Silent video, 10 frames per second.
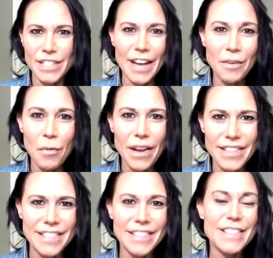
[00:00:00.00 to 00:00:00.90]
I don't know why
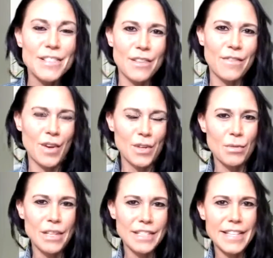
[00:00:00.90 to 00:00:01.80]
these are the first
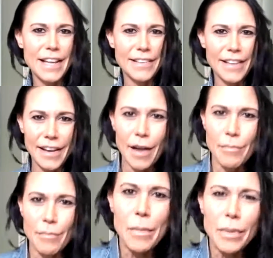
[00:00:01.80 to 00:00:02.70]
ones that come
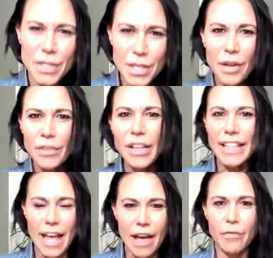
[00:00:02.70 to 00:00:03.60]
to me, but like
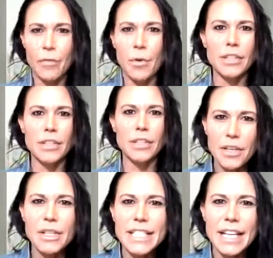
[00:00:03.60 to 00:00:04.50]
the F word, like
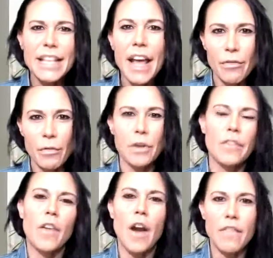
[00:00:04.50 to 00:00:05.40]
you could say the F word
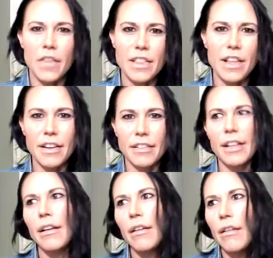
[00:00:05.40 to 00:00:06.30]
for everything. You're
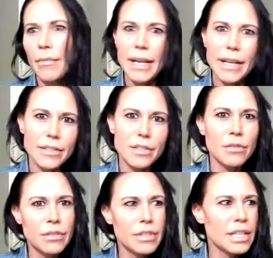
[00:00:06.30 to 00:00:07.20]
like, oh man,
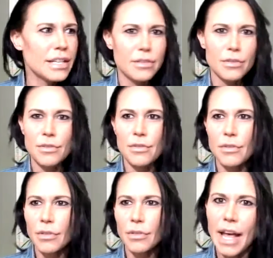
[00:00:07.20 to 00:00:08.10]
screw this or
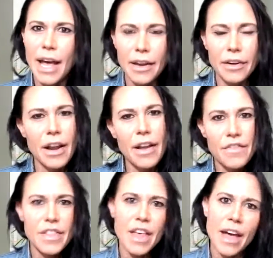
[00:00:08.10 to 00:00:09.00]
screw that or
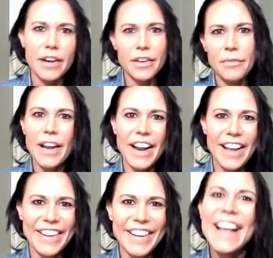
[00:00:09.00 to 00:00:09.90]
F that or
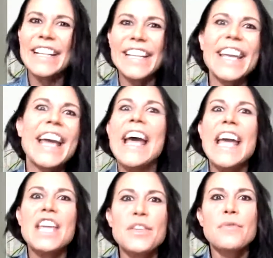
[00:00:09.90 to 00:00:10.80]
whatever. Like
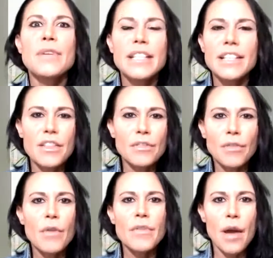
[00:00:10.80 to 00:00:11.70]
you can
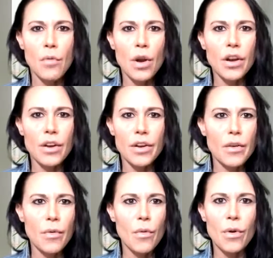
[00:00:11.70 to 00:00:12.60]
throw that word
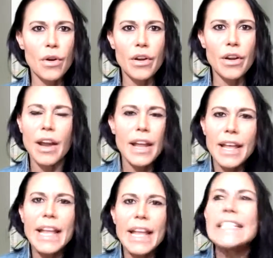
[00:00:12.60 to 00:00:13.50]
or
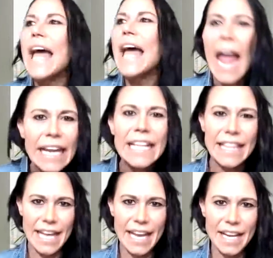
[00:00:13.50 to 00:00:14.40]
into
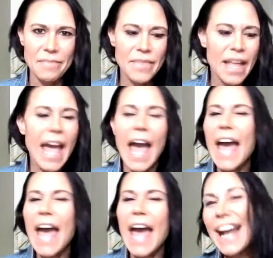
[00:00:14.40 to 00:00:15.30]
anything.
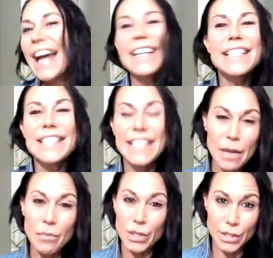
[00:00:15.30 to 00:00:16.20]
And it's kind of the
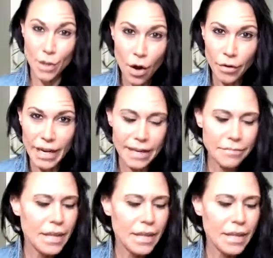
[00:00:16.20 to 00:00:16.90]
same with sorry.